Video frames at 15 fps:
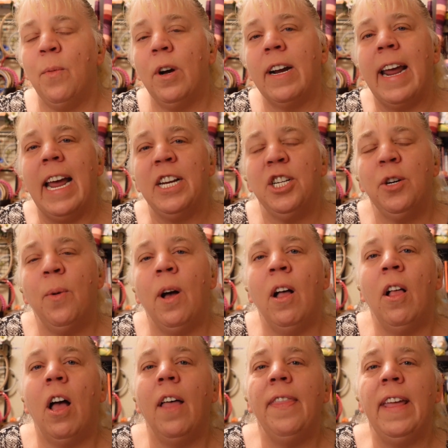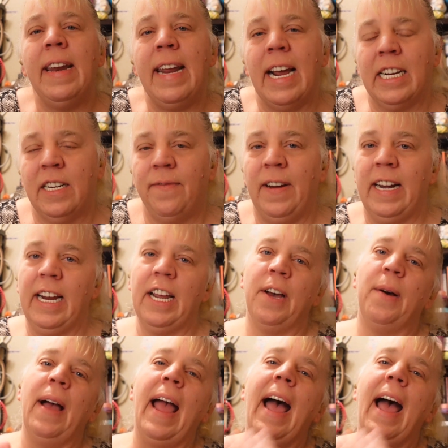and we'll catch you all on the next video.